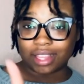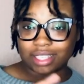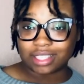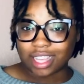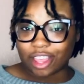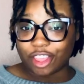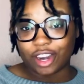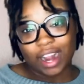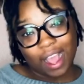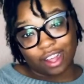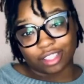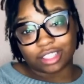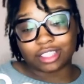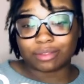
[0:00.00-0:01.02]
the Southern
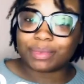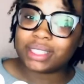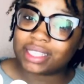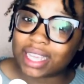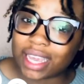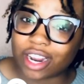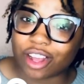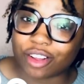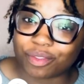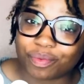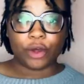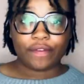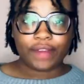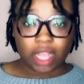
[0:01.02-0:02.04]
House mosquito.
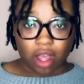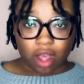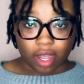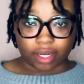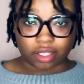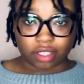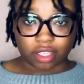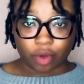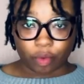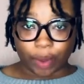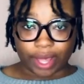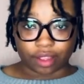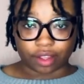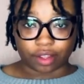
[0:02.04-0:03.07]
Moving on to the
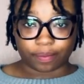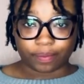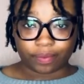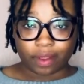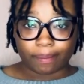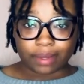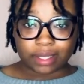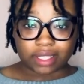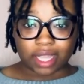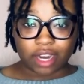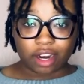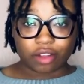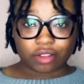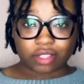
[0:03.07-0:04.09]
weather.
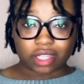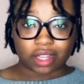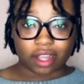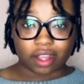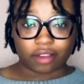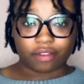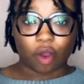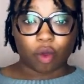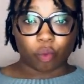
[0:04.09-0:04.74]
Mosquitoes love